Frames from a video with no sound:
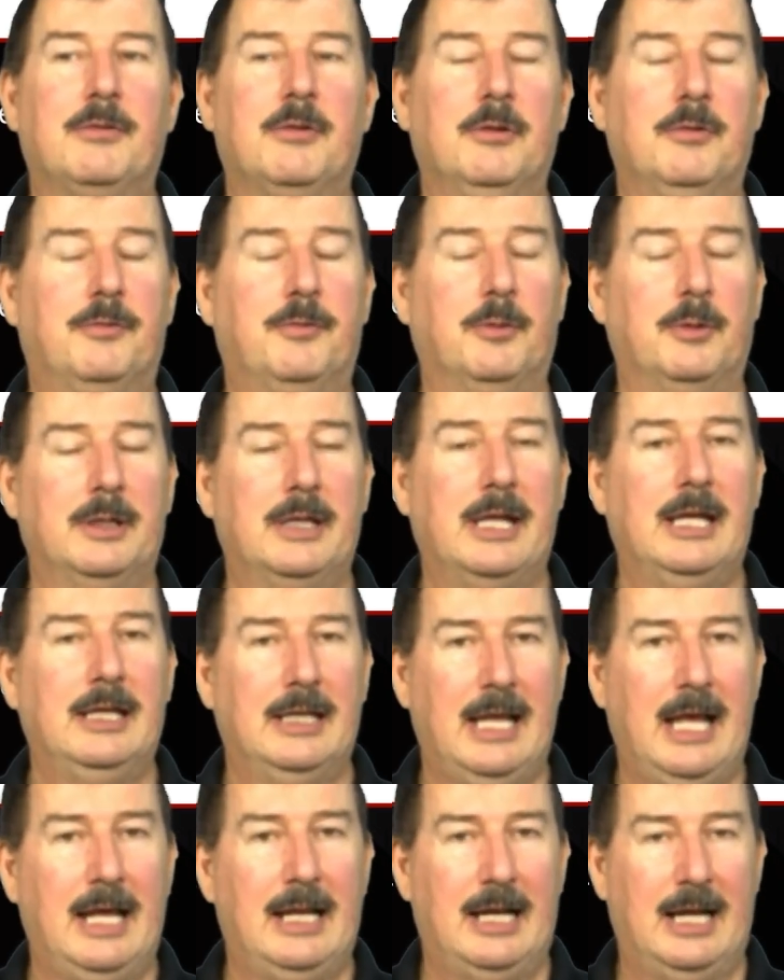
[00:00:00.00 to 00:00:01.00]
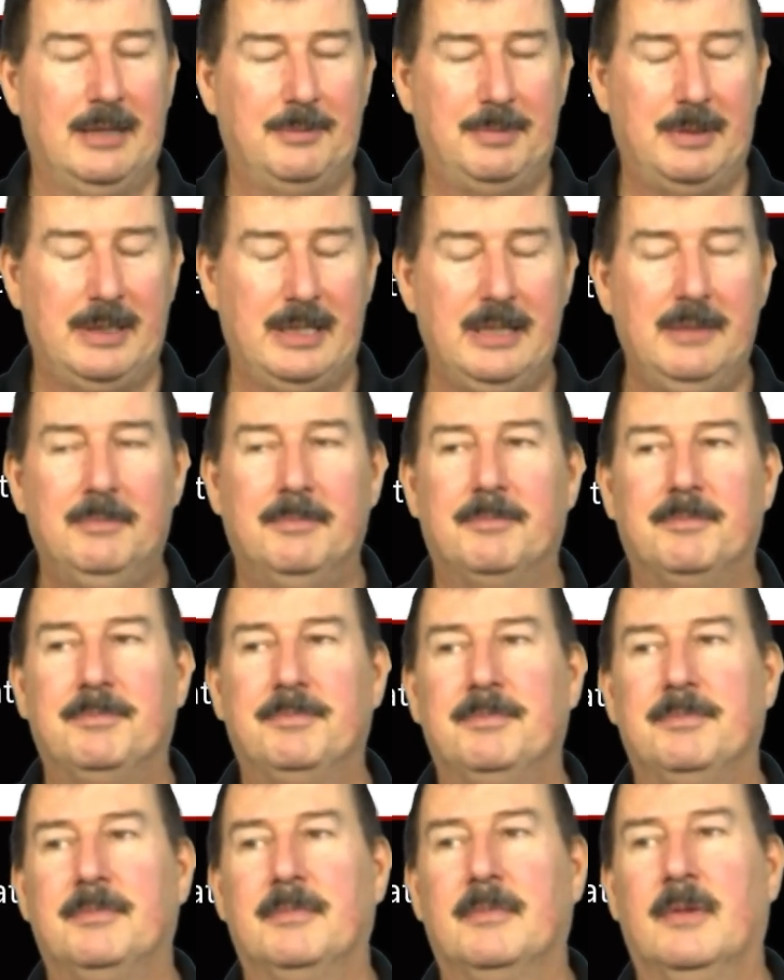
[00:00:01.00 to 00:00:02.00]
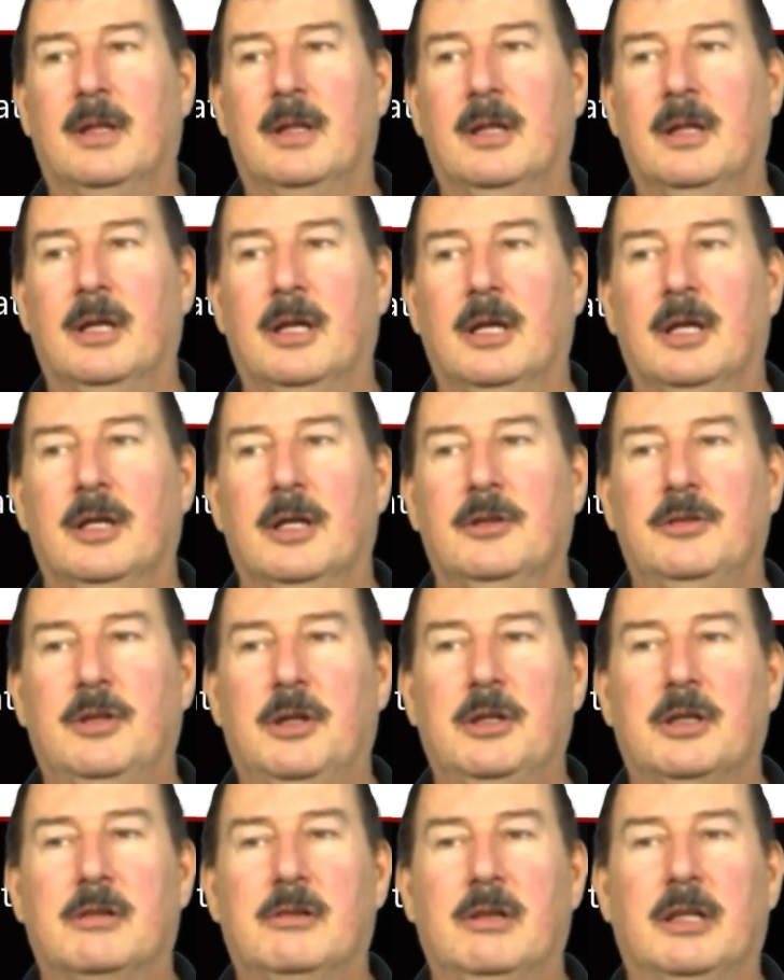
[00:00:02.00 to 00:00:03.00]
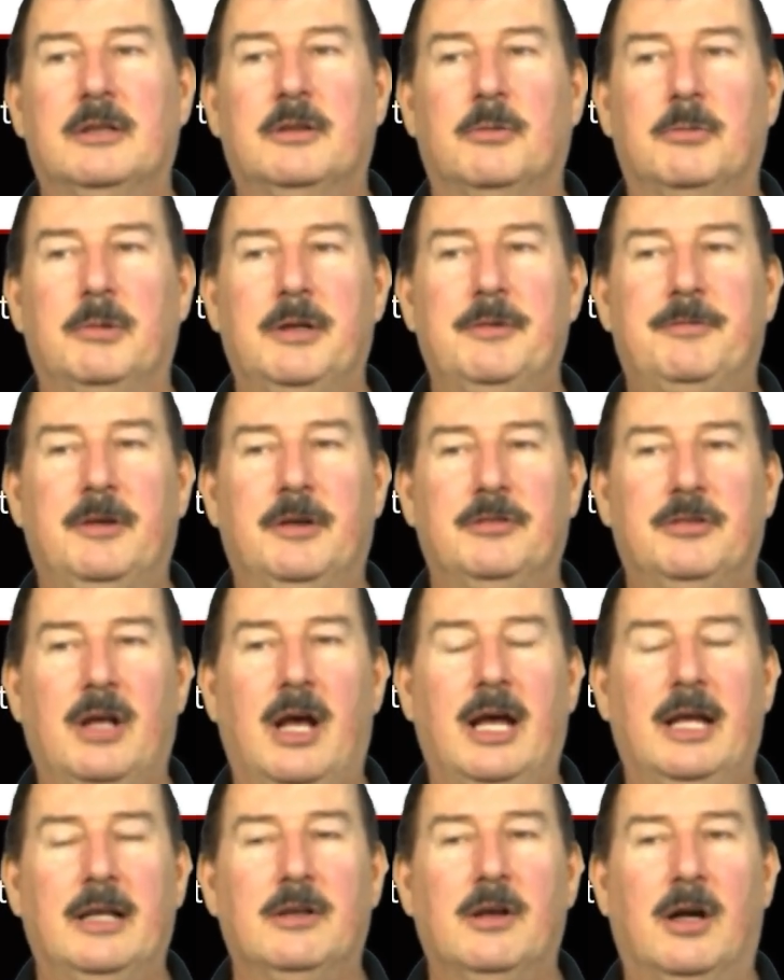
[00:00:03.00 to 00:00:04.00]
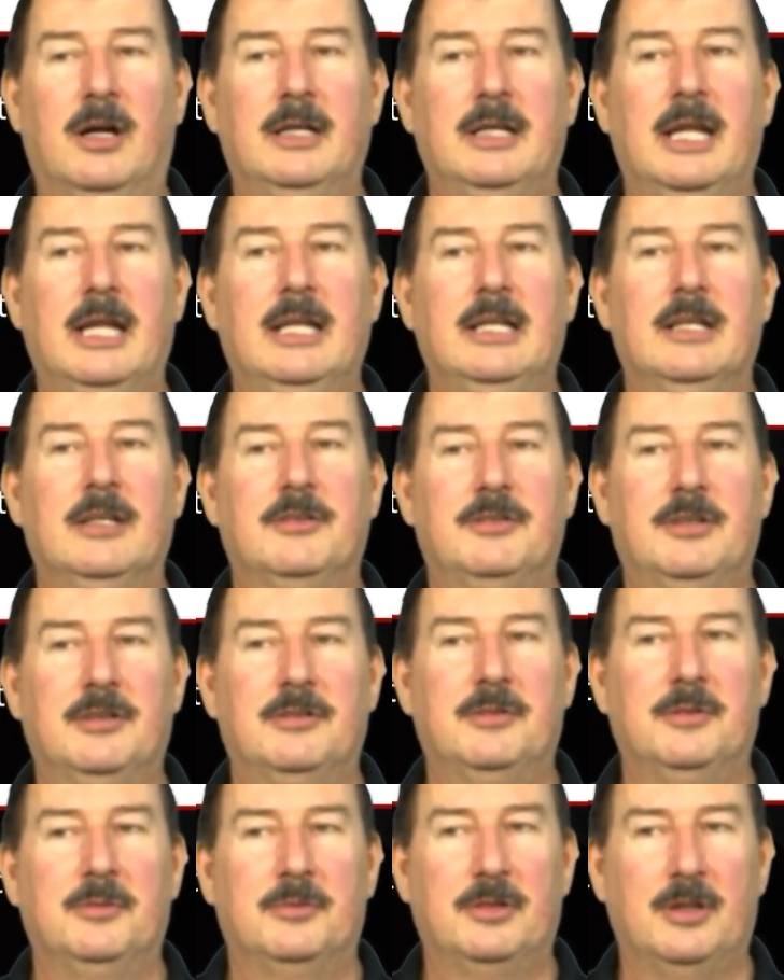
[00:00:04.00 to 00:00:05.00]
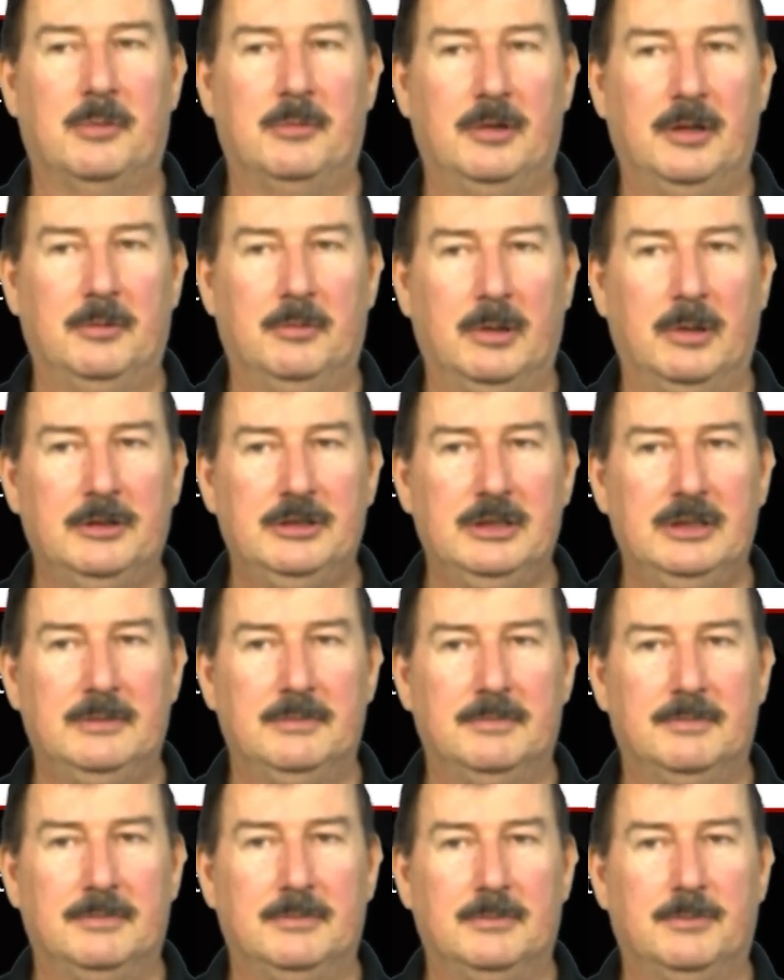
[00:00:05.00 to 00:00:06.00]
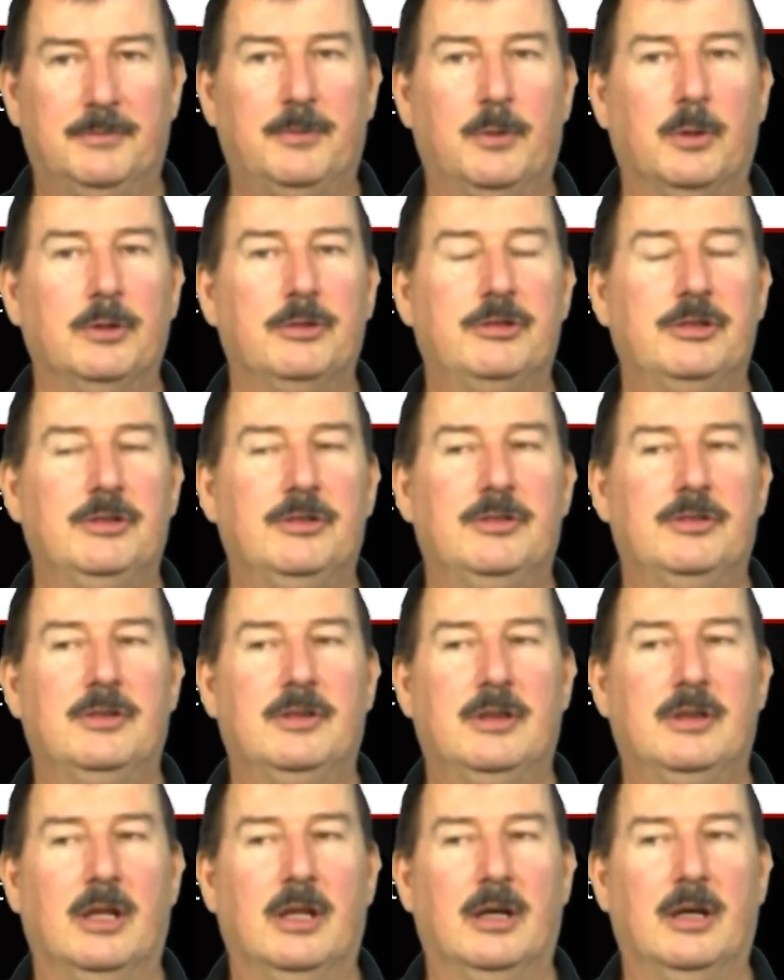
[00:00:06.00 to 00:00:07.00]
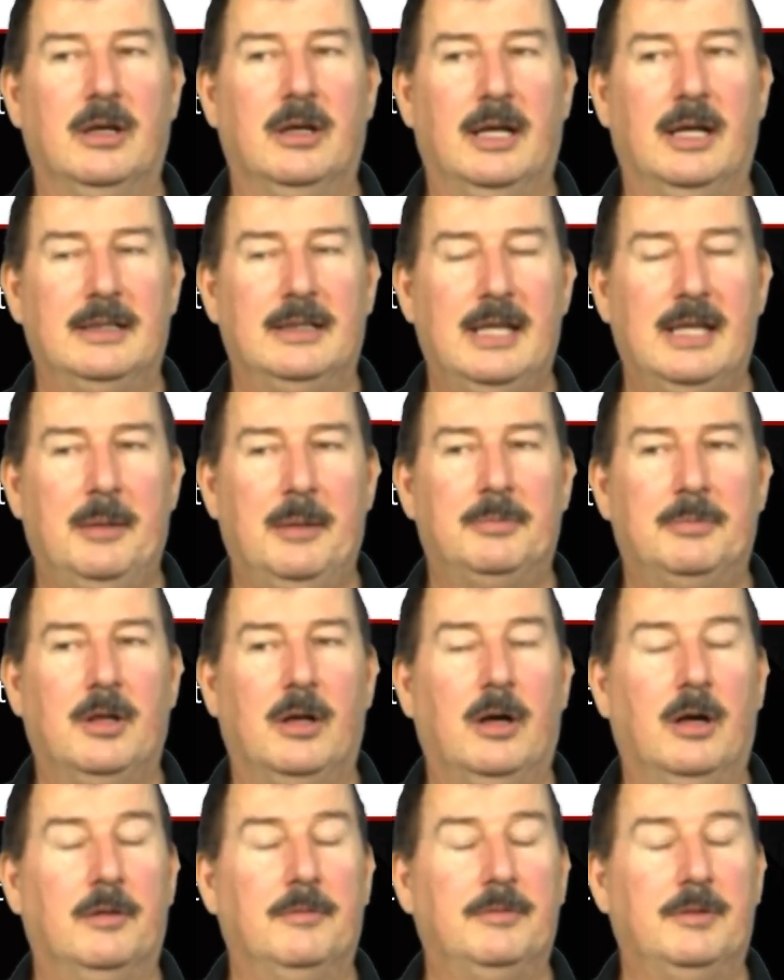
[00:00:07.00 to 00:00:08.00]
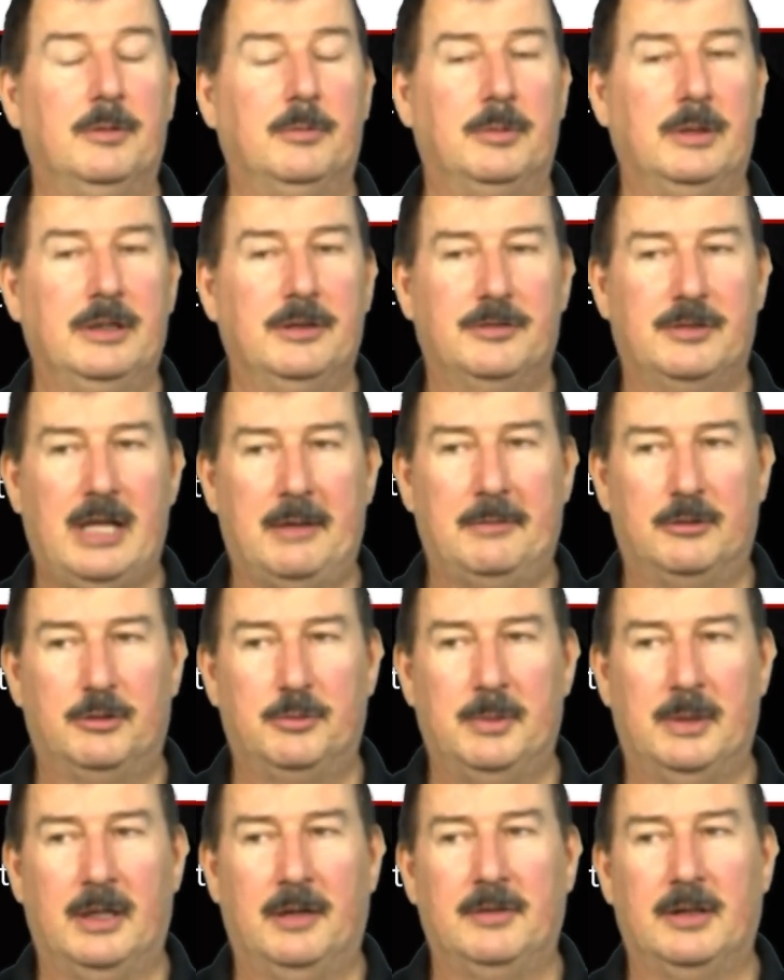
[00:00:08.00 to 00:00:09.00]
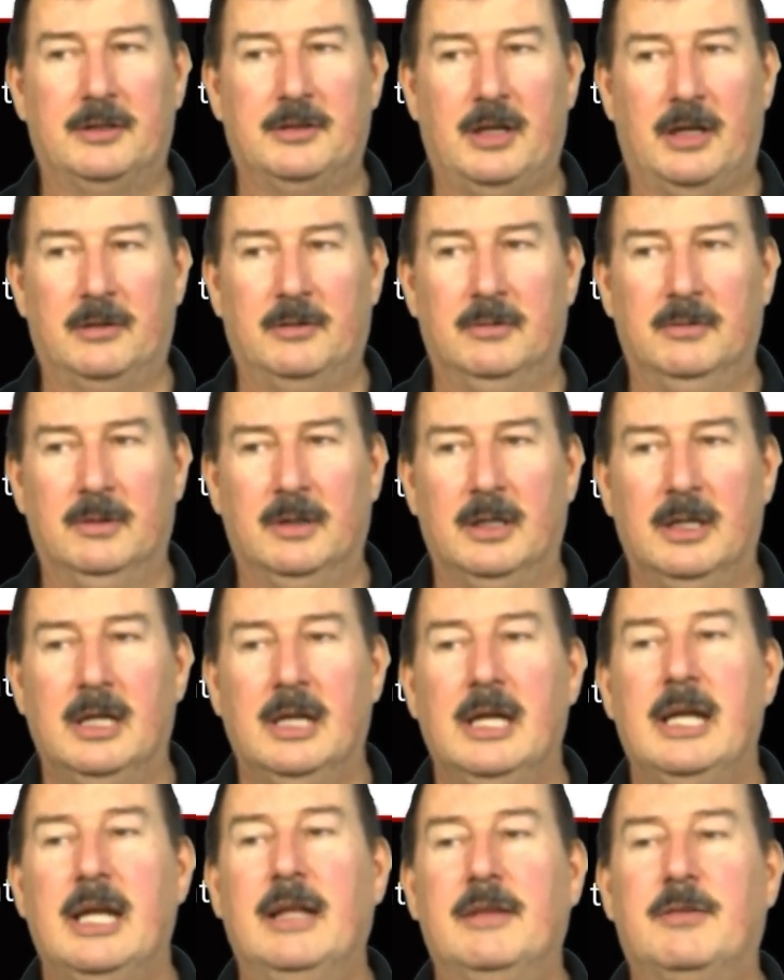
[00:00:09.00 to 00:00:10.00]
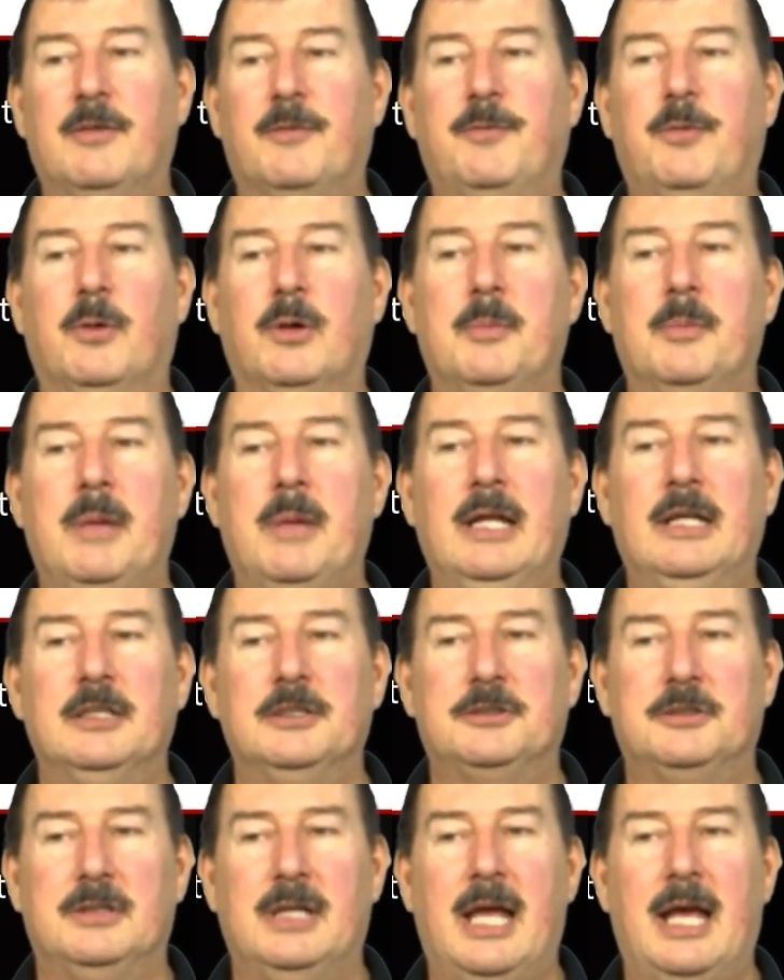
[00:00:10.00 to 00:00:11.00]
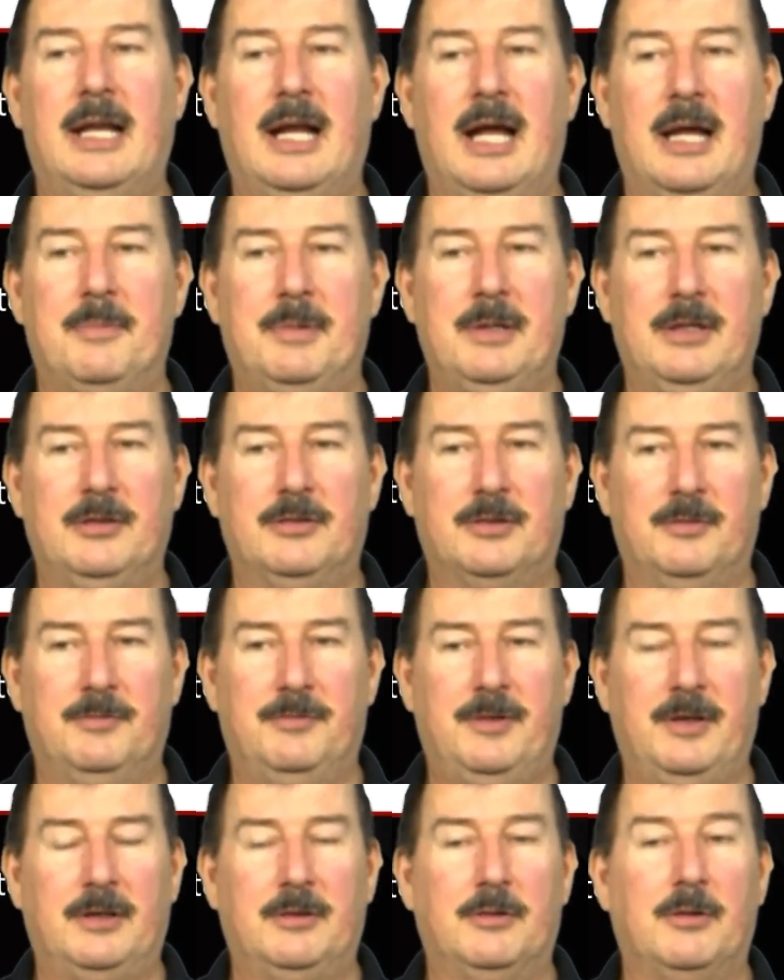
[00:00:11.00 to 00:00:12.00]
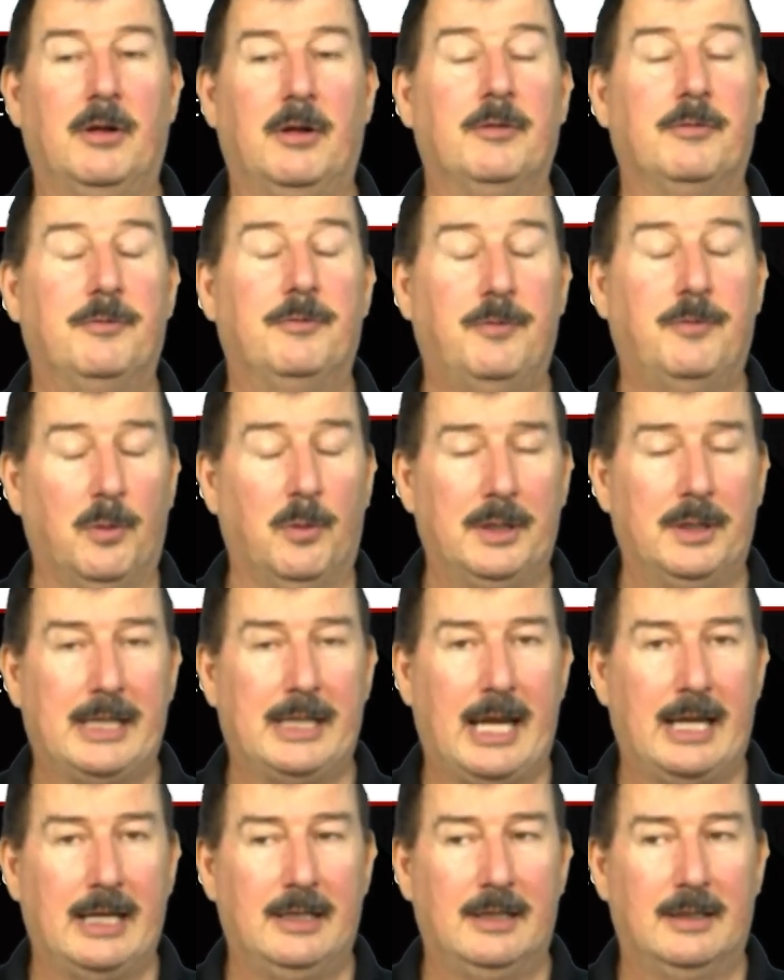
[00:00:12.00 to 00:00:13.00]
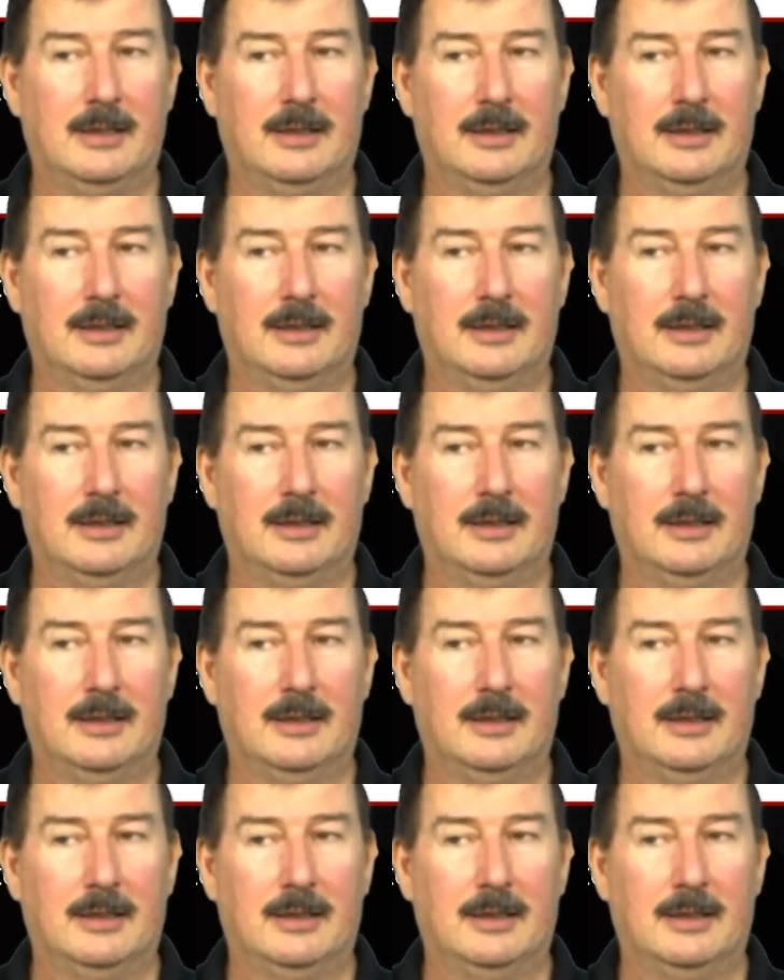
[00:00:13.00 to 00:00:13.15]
through the 40 gate NAT IP. So you click the refresh icon in the system summary widget, forces the attempt of the reestablishment of the tunnel. If the 40 manager NAT IP is configured on the 40 gate,